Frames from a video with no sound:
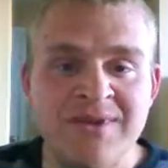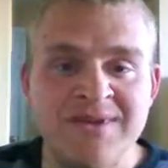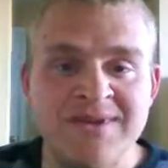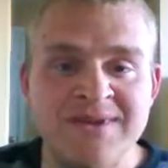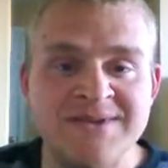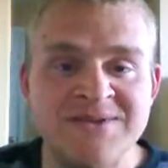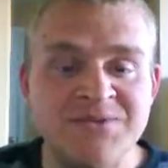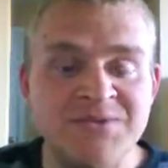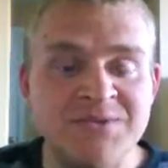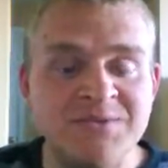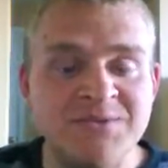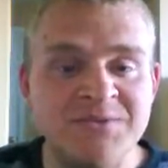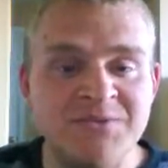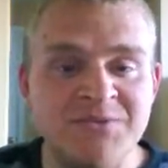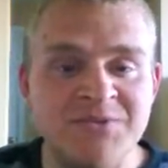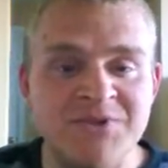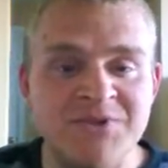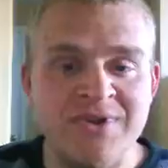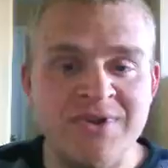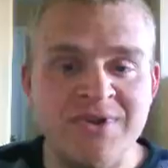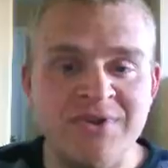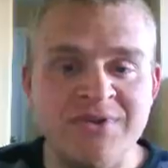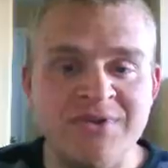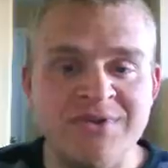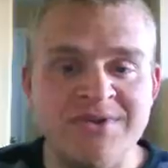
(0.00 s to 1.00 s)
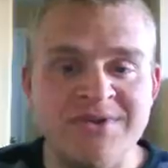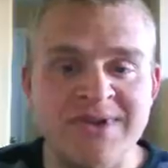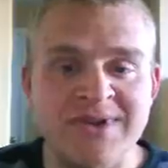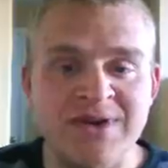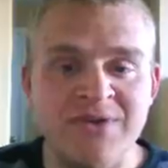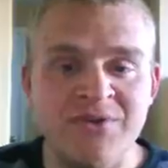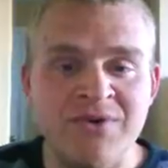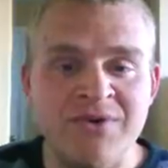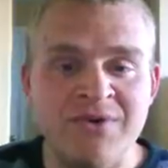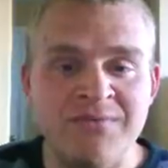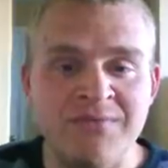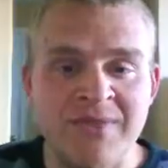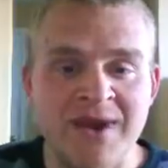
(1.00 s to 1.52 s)
the swimming at the
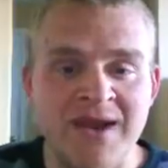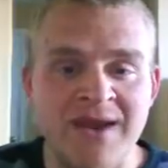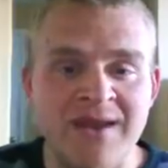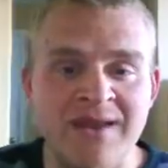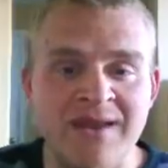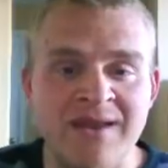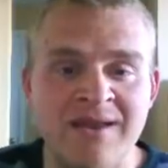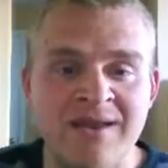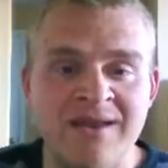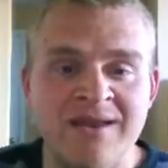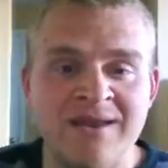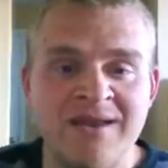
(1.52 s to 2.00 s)
hotel with my